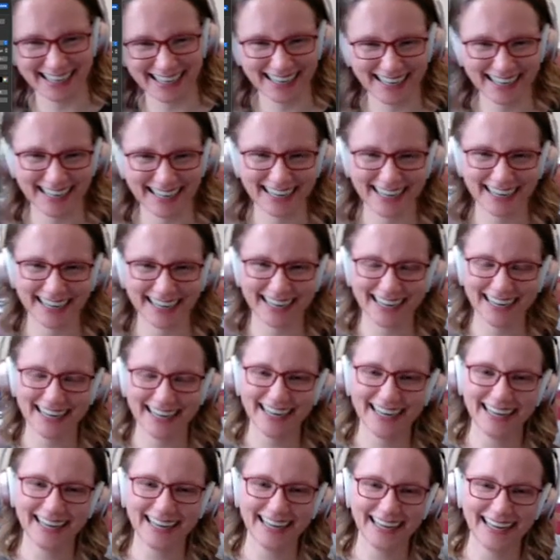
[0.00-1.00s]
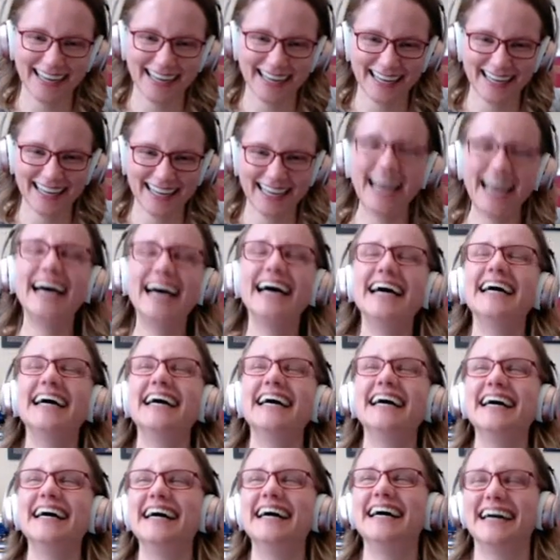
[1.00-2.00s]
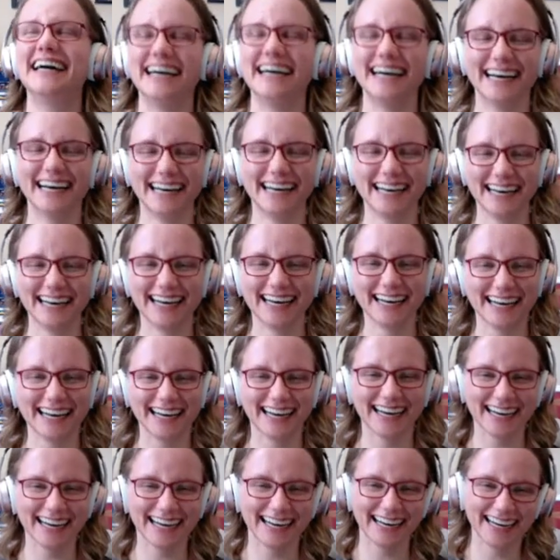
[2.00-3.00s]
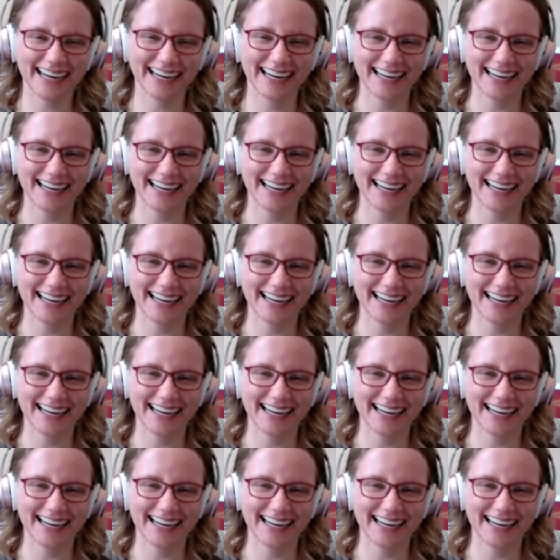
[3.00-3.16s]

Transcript: will eat anything. We've seen it. We've seen it.